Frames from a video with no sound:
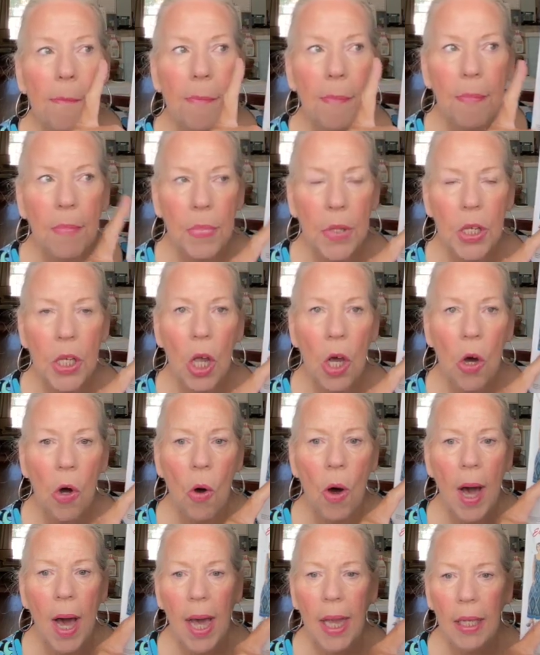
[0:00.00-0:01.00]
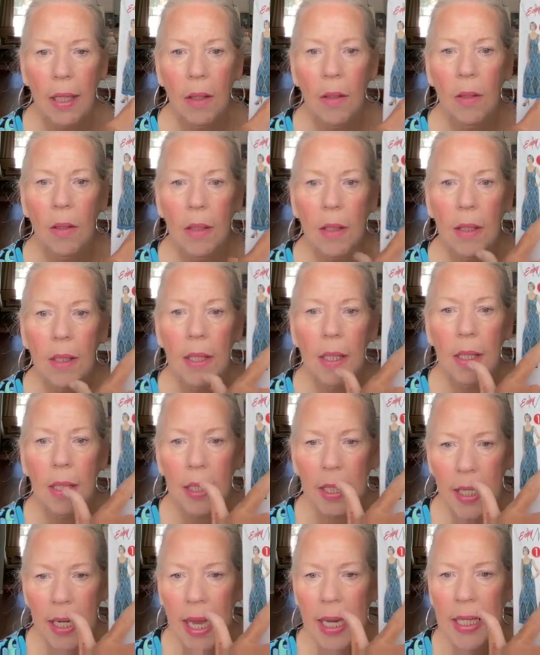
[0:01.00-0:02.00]
So
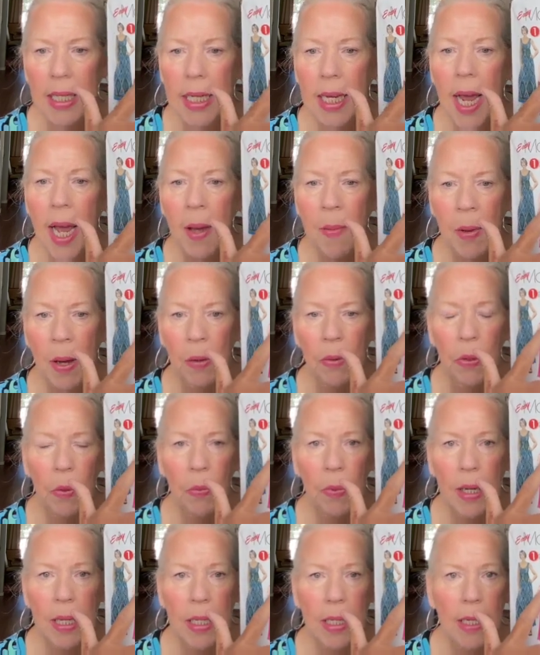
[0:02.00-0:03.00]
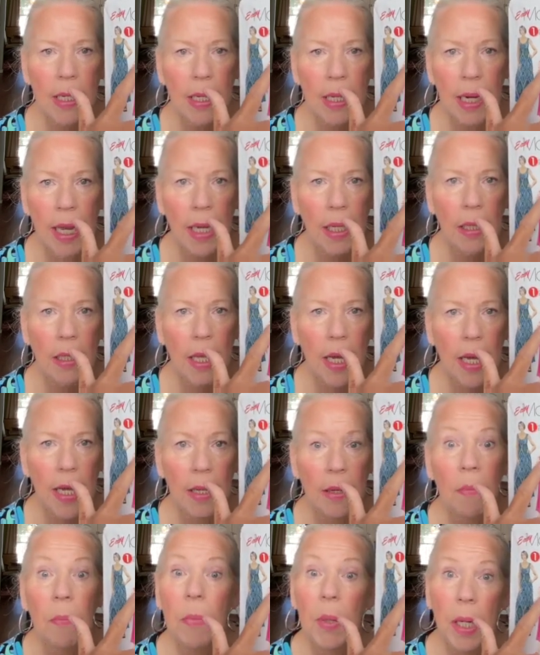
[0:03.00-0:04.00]
the next time I would raise the
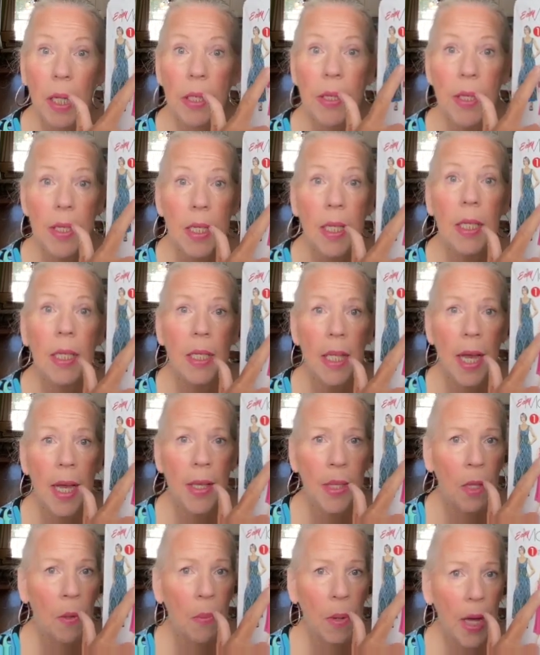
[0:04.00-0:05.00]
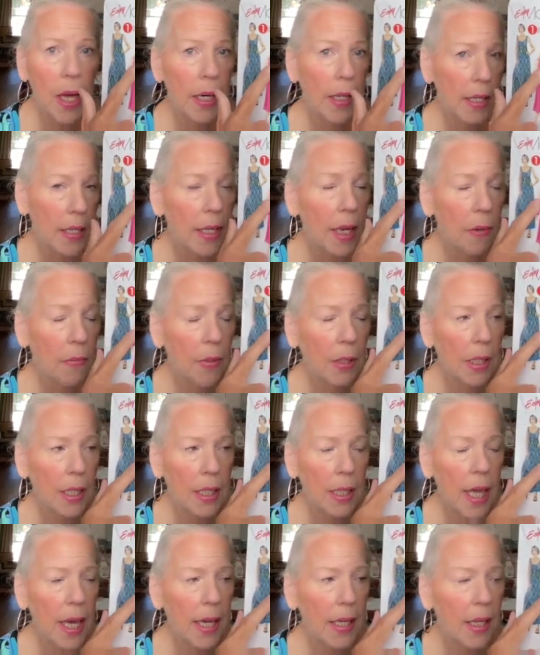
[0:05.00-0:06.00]
neckline. But I'll still line the bodice. I really
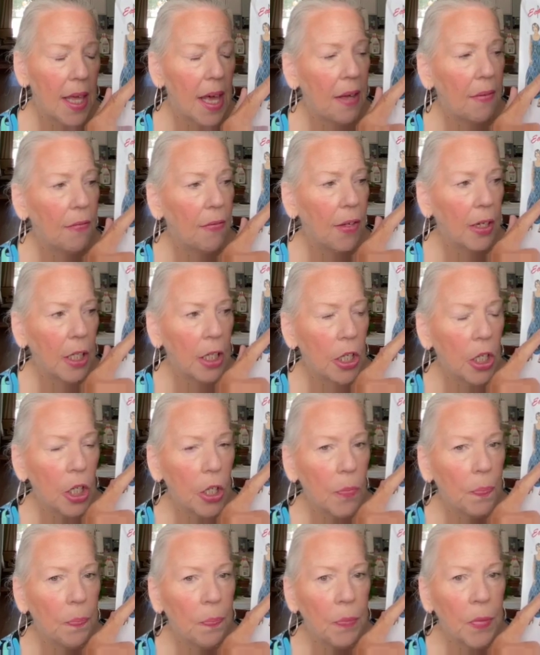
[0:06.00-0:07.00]
like that finish.